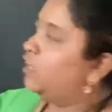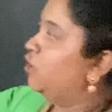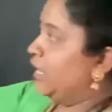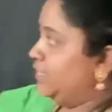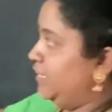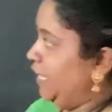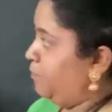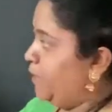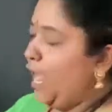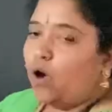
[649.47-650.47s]
look at the
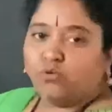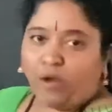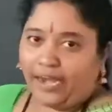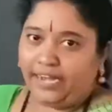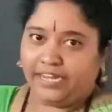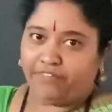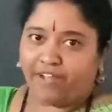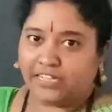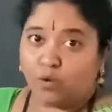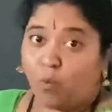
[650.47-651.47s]
table, how to identify the